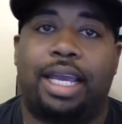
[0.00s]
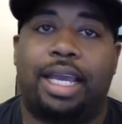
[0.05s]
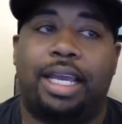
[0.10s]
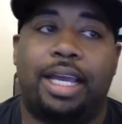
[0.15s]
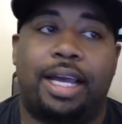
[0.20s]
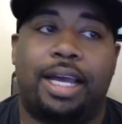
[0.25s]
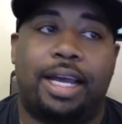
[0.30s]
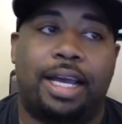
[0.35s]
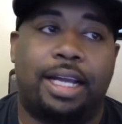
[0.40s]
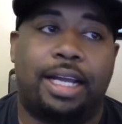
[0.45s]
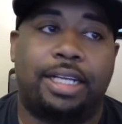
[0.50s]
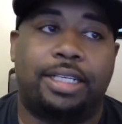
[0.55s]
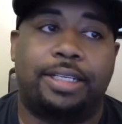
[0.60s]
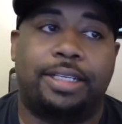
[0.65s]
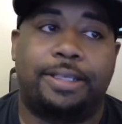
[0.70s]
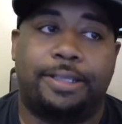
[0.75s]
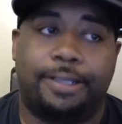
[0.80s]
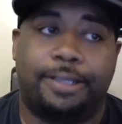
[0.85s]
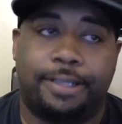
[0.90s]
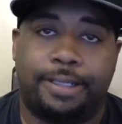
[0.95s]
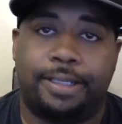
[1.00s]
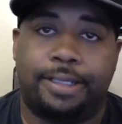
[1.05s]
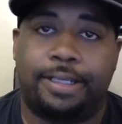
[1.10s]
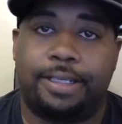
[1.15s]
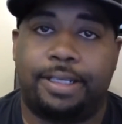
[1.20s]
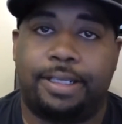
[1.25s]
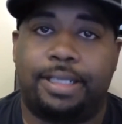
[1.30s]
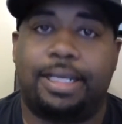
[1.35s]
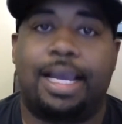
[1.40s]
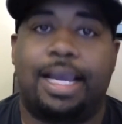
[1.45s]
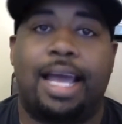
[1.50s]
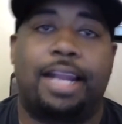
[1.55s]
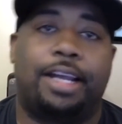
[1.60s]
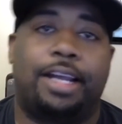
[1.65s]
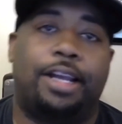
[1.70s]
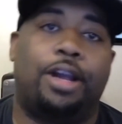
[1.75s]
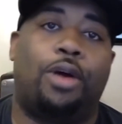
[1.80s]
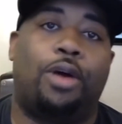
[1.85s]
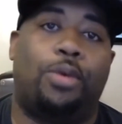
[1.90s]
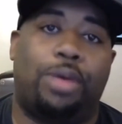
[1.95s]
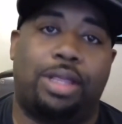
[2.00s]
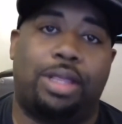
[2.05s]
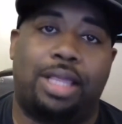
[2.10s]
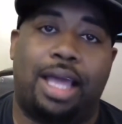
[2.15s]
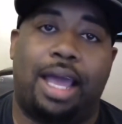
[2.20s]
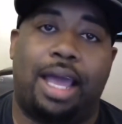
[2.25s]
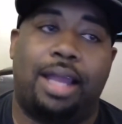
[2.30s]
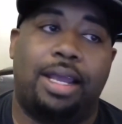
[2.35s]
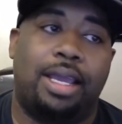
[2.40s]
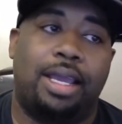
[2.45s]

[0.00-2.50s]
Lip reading: to kind of go with that.